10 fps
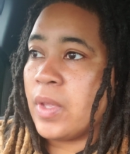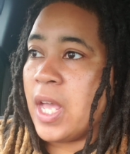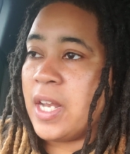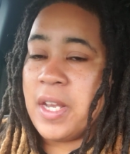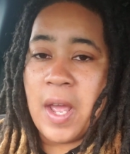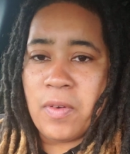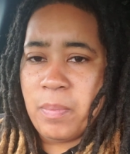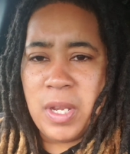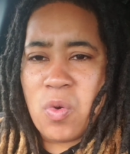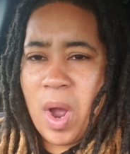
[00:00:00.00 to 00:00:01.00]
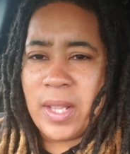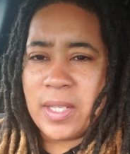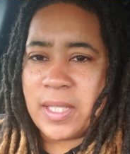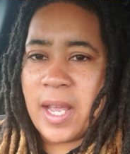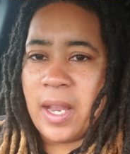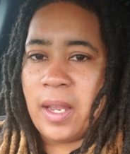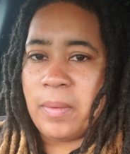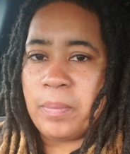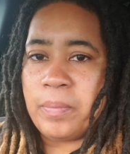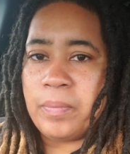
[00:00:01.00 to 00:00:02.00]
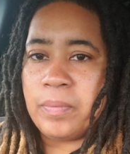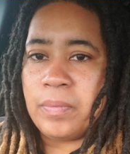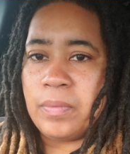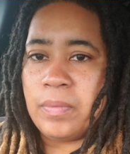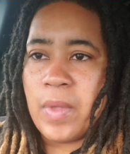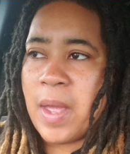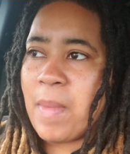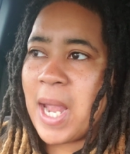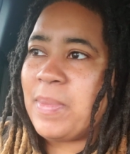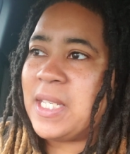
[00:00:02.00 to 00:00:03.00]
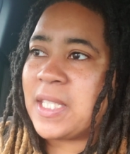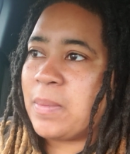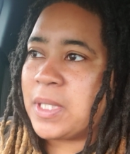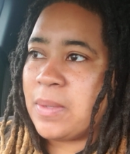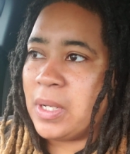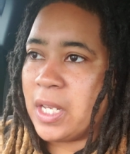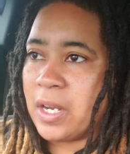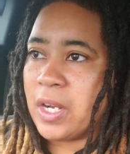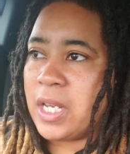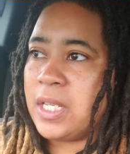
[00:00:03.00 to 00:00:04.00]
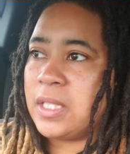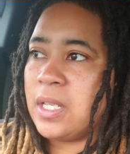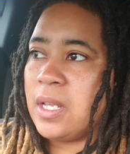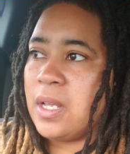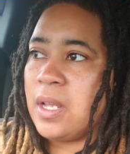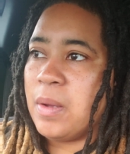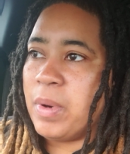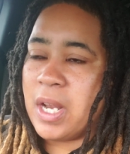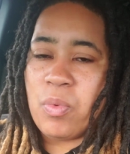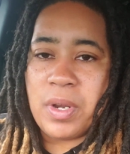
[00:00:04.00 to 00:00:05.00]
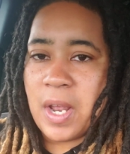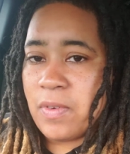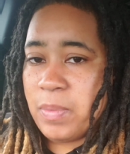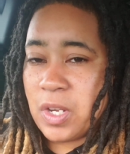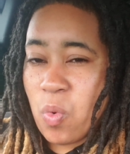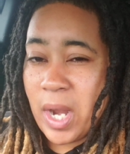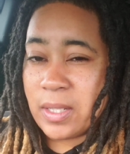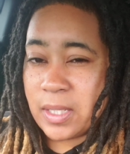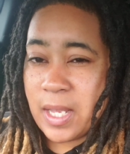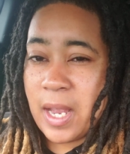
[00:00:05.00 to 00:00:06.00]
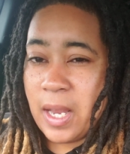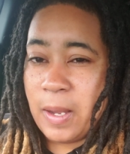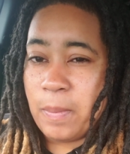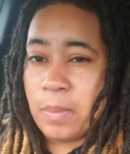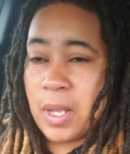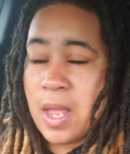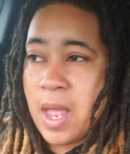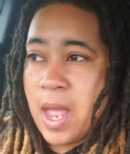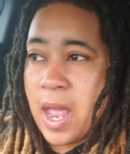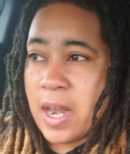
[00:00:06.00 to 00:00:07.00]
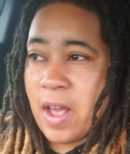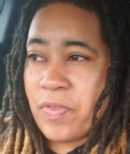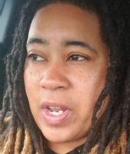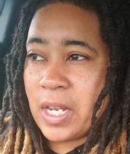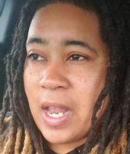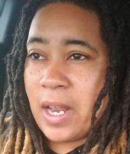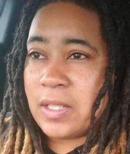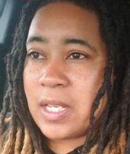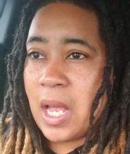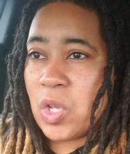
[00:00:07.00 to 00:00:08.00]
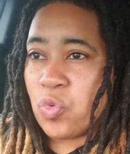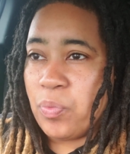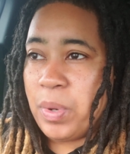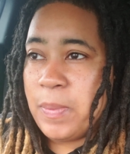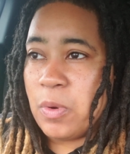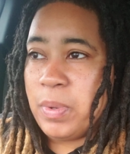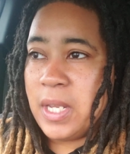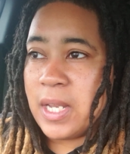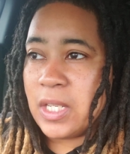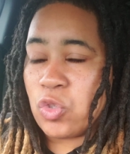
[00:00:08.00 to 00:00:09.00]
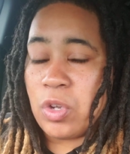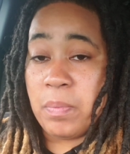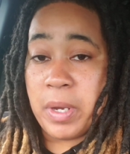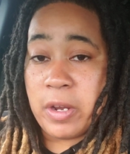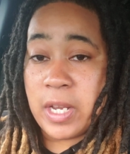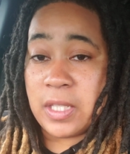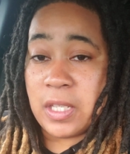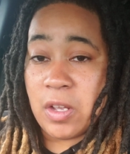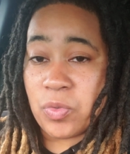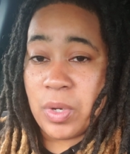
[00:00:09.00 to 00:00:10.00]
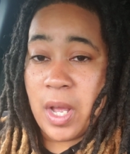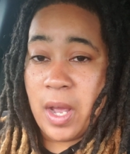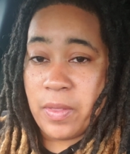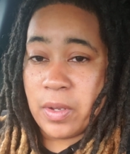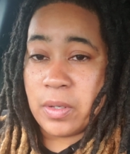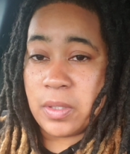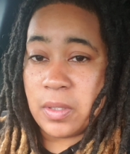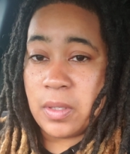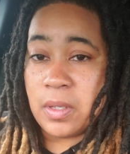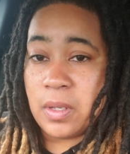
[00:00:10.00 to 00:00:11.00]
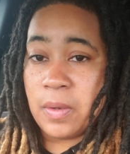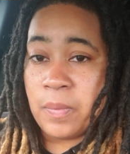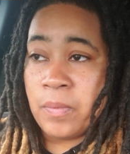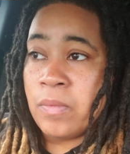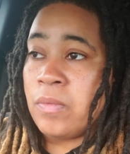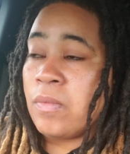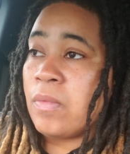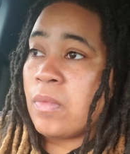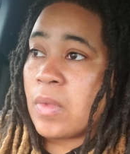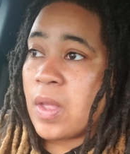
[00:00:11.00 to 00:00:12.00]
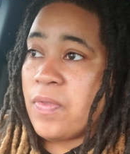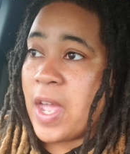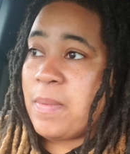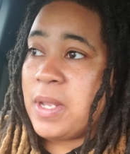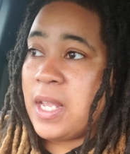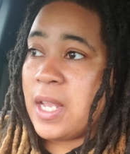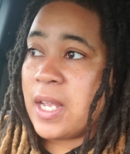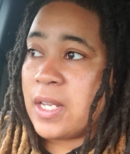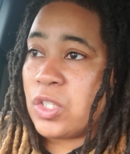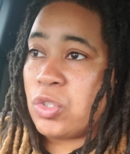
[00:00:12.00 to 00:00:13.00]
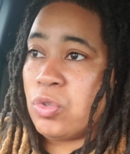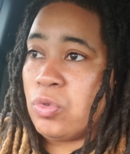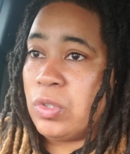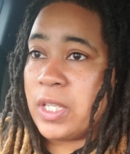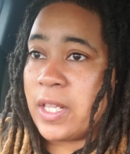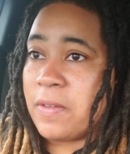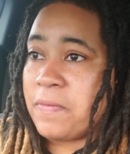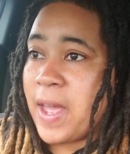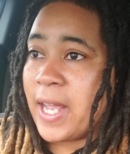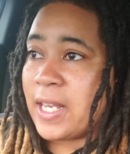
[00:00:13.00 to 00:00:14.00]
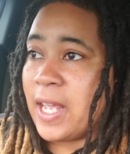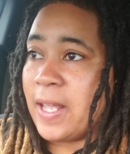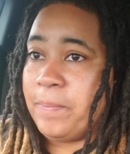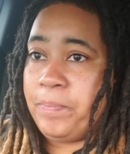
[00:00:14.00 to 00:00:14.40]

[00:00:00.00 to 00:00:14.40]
It'll never be quite the same. It might be some similarities, but it will never be quite the same. And I think a lot of times when people begin to compare themselves with others, they begin to look at the fact that,